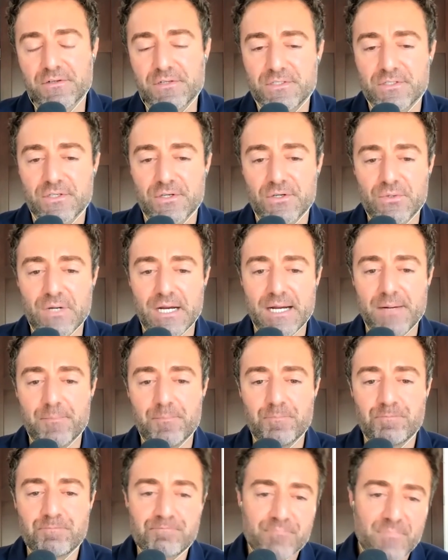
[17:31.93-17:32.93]
So,
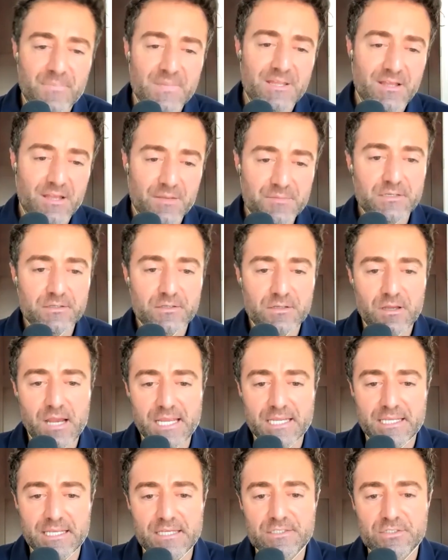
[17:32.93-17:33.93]
um, I mean,
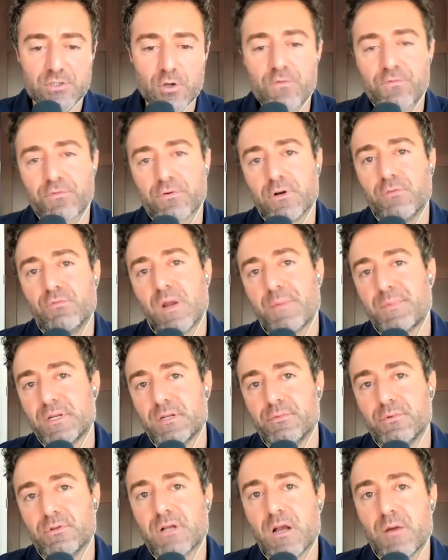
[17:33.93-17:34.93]
I guess go for a
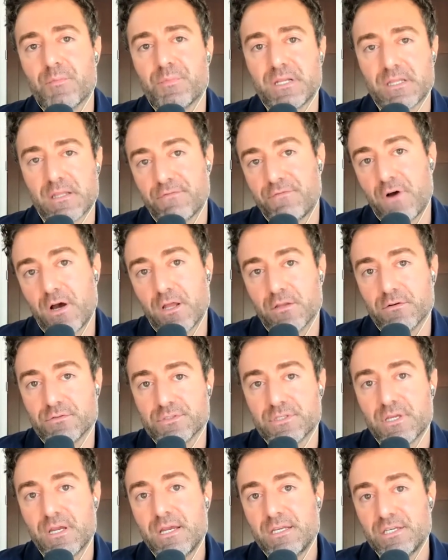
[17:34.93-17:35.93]
reputable company that
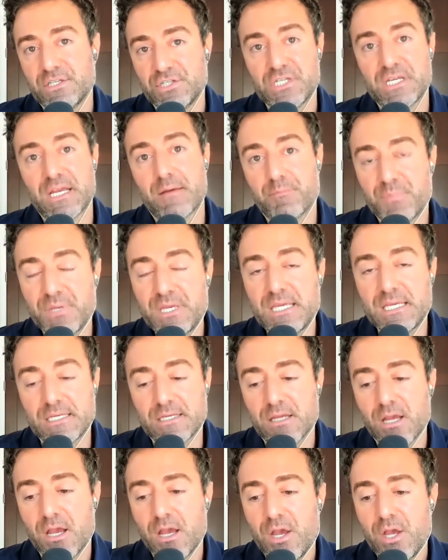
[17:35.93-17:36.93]
follows G M
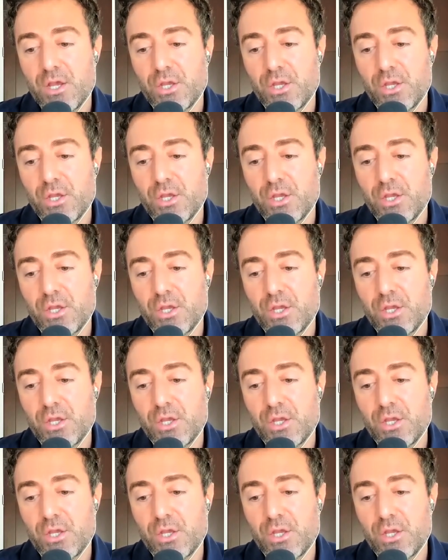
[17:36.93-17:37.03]
P,